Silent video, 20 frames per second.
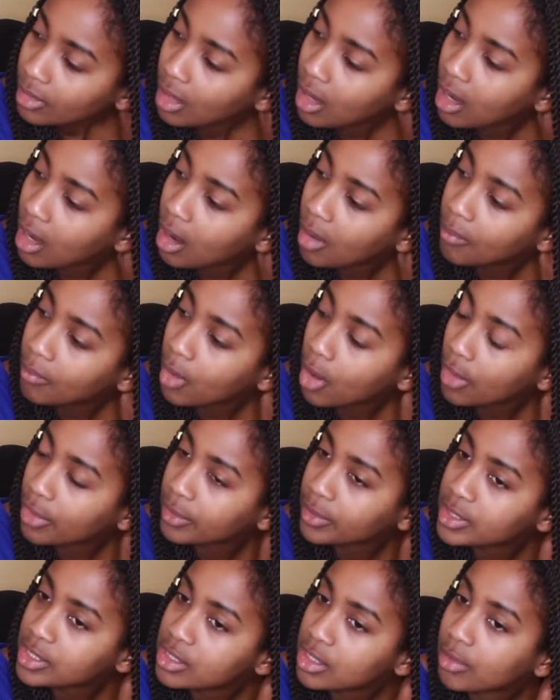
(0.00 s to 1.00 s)

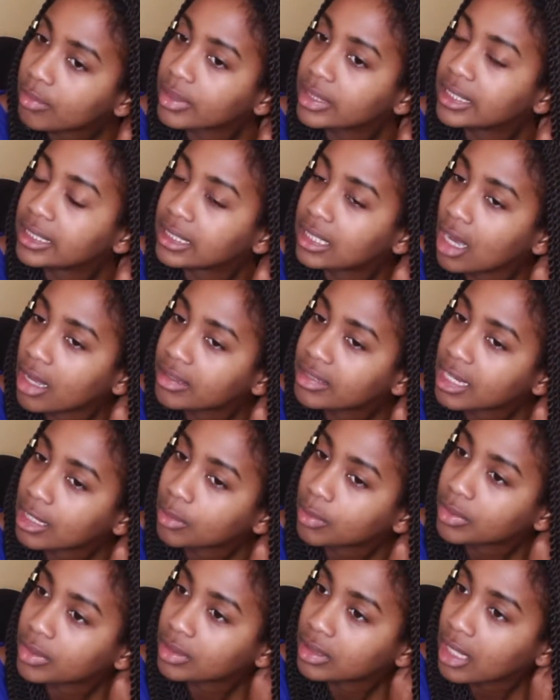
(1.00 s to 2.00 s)
Although it's not really in
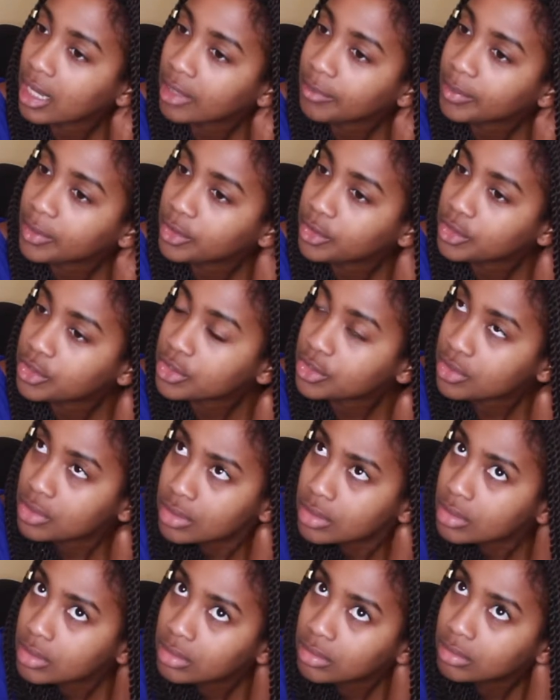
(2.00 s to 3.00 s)
contact with a lot, but you
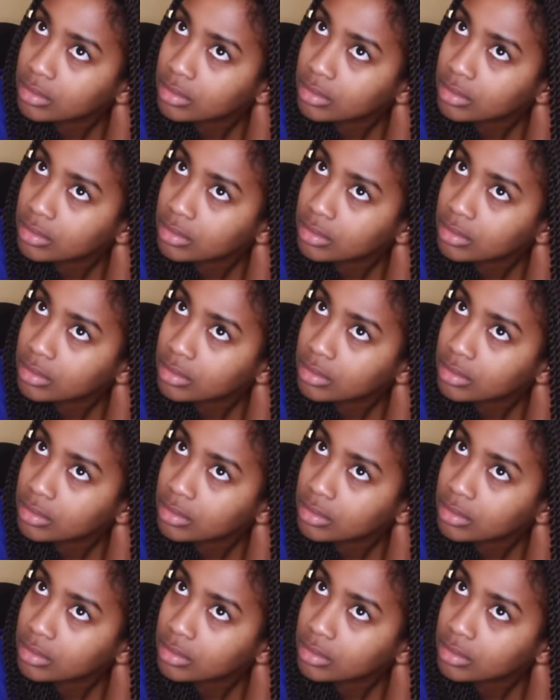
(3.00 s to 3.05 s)
just,